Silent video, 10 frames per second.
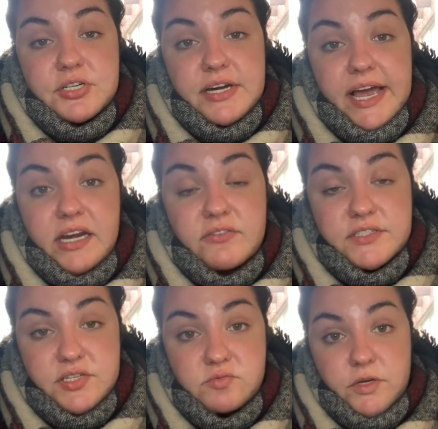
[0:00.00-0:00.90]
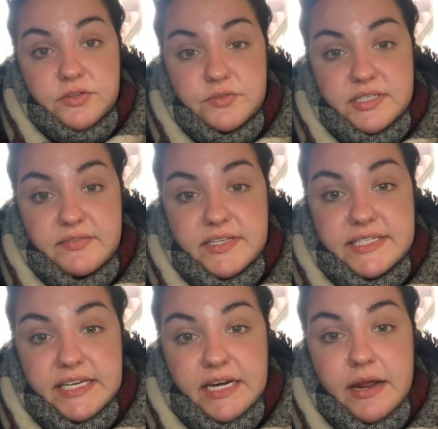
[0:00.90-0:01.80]
9 verses 1 through
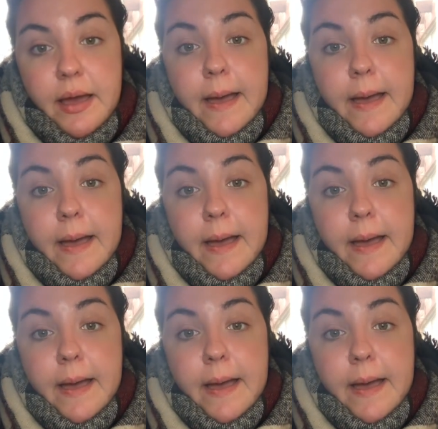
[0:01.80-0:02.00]
17.